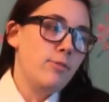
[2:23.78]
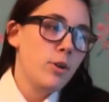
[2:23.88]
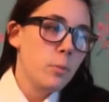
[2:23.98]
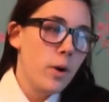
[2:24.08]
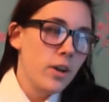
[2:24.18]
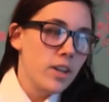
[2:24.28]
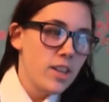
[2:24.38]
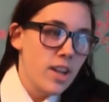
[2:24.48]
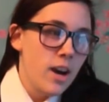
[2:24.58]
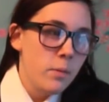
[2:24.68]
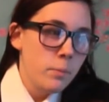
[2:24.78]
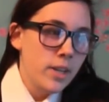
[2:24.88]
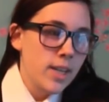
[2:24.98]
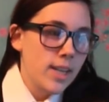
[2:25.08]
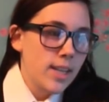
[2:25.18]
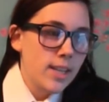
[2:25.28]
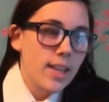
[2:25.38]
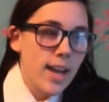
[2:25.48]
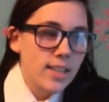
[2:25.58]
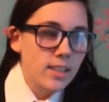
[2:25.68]
you're part of the company
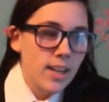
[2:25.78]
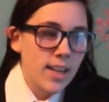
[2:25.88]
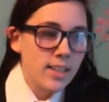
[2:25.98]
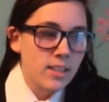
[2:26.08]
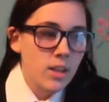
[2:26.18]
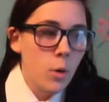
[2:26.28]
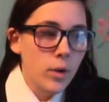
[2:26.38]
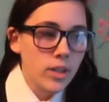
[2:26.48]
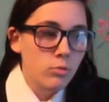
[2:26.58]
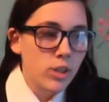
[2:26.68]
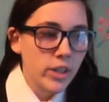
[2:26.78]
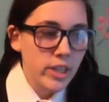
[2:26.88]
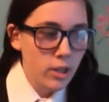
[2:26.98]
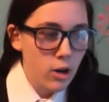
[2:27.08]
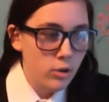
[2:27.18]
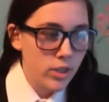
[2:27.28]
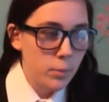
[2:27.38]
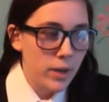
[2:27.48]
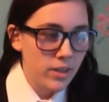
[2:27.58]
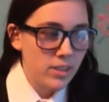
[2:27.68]
and no one really knows
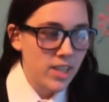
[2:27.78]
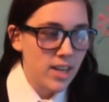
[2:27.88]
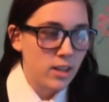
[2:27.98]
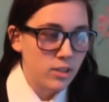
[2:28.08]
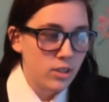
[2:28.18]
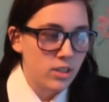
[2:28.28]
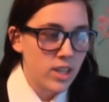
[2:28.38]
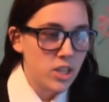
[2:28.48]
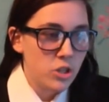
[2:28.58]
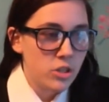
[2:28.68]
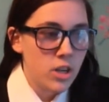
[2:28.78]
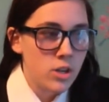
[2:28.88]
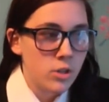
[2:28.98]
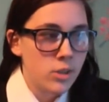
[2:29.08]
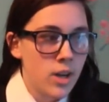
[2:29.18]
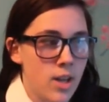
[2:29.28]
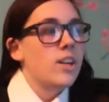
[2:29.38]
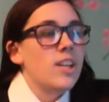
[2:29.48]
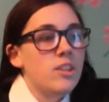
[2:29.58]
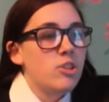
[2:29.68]
about this character, and they just know
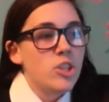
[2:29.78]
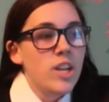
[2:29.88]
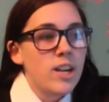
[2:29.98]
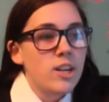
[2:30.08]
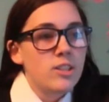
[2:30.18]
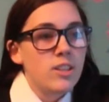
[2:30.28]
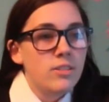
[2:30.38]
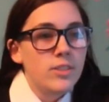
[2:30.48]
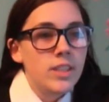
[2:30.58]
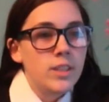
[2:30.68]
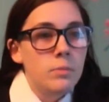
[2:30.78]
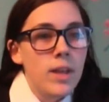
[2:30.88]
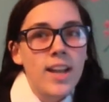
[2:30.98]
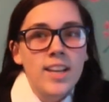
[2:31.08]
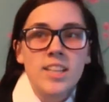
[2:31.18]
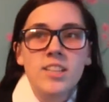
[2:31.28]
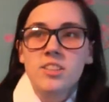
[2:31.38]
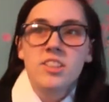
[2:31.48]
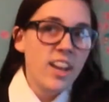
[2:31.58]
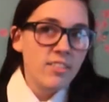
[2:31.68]
like the generics of him, that
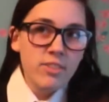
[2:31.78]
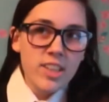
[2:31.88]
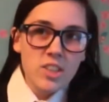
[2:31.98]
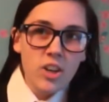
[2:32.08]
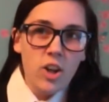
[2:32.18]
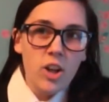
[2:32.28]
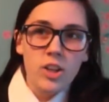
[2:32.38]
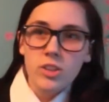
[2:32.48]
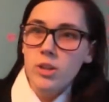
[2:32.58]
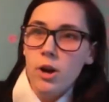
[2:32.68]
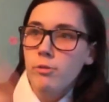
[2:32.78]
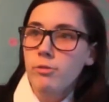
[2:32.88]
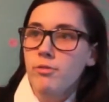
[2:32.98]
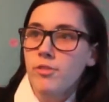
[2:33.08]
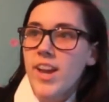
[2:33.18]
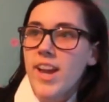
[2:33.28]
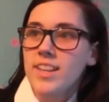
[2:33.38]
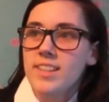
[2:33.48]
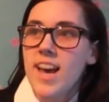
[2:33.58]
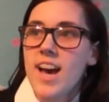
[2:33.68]
he's 10 feet tall, no
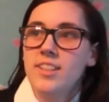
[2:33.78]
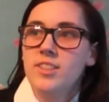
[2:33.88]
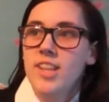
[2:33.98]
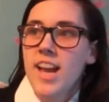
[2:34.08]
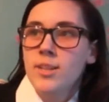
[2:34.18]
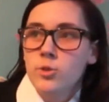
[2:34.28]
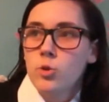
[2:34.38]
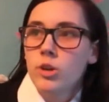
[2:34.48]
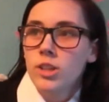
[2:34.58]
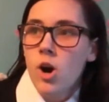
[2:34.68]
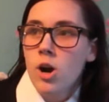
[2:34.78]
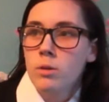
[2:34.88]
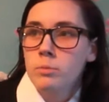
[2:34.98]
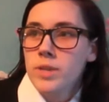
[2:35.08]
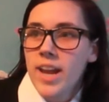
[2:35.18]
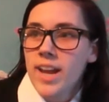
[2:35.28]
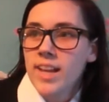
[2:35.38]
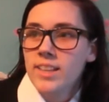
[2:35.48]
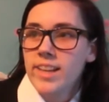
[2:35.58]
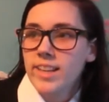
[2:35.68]
face, has tendril arms,
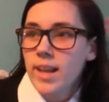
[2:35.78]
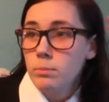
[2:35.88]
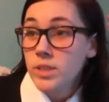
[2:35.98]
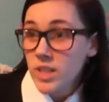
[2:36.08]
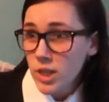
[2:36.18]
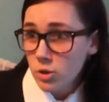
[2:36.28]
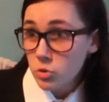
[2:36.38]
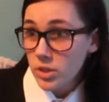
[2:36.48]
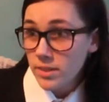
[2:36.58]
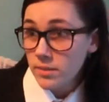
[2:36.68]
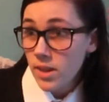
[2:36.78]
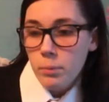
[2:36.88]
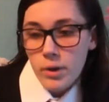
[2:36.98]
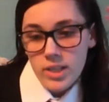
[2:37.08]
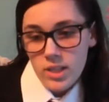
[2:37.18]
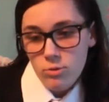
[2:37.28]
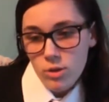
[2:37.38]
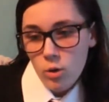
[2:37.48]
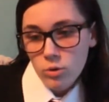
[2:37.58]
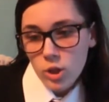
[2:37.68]
and kidnaps children, but you
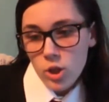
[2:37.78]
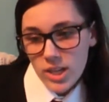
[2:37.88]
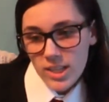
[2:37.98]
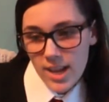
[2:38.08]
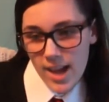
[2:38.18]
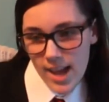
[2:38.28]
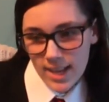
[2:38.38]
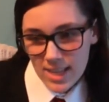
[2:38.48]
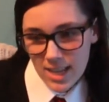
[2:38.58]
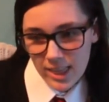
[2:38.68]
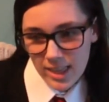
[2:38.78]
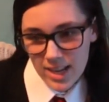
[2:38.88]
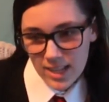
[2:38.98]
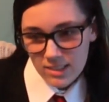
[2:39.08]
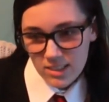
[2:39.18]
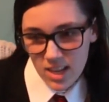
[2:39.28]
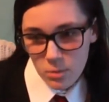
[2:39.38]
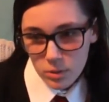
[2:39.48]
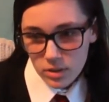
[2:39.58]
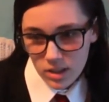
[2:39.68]
don't look into anything
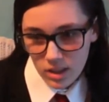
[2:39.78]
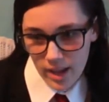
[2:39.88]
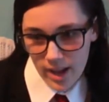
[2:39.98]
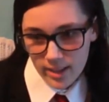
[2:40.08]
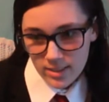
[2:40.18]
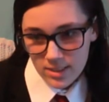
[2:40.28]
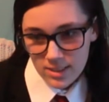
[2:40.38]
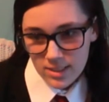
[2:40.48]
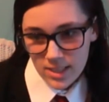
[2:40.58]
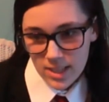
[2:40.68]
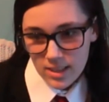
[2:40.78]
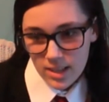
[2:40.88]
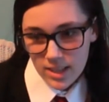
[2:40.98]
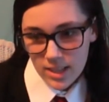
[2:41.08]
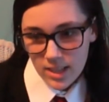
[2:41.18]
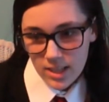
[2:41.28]
deeper to that to see that